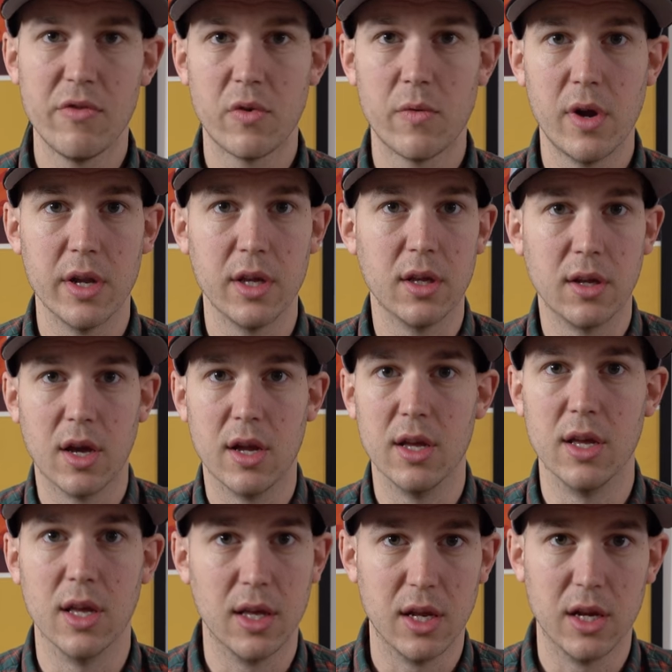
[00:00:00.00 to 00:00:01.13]
for running and
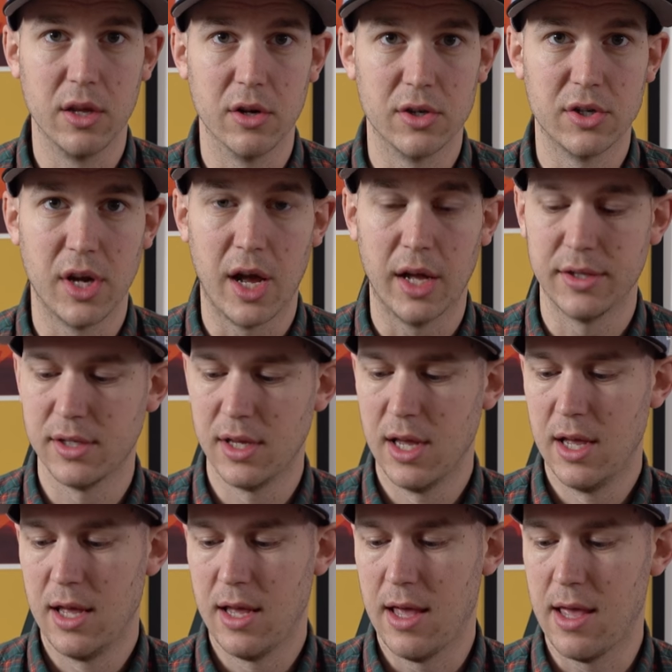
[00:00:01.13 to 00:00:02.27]
gunning and getting your shots,
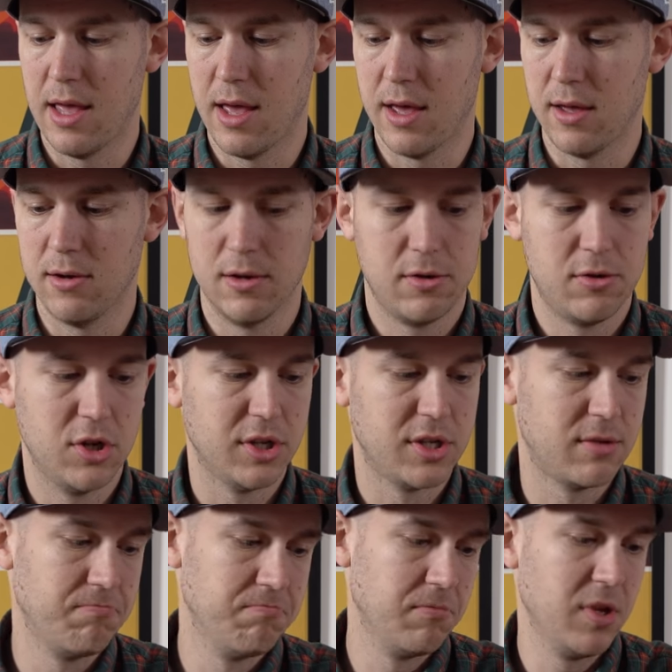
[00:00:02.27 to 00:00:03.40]
and
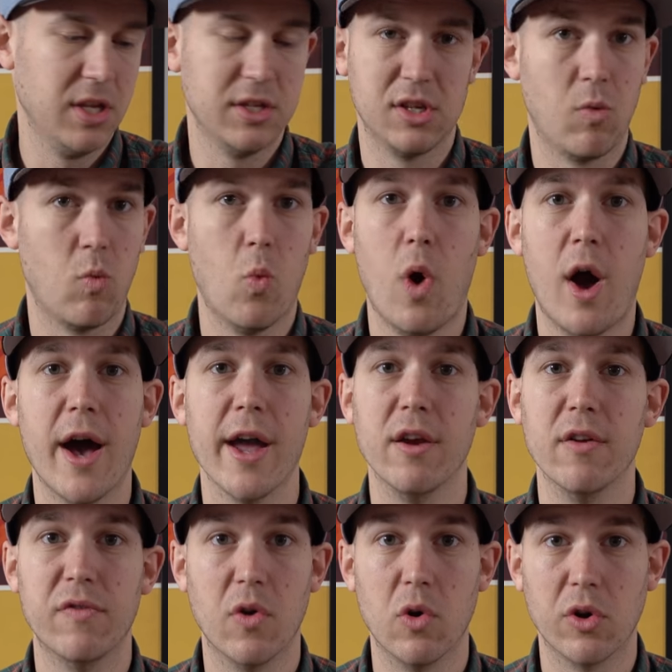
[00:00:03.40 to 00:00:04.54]
just, it's a
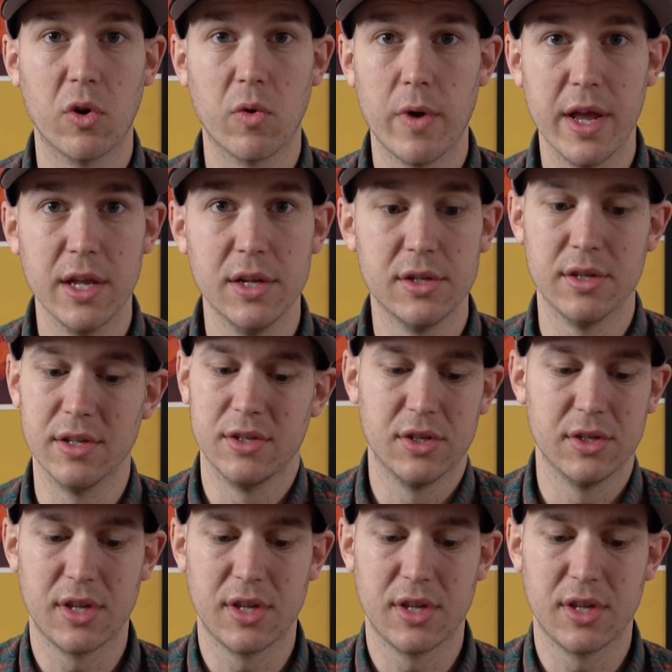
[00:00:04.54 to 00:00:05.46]
wide focal range that's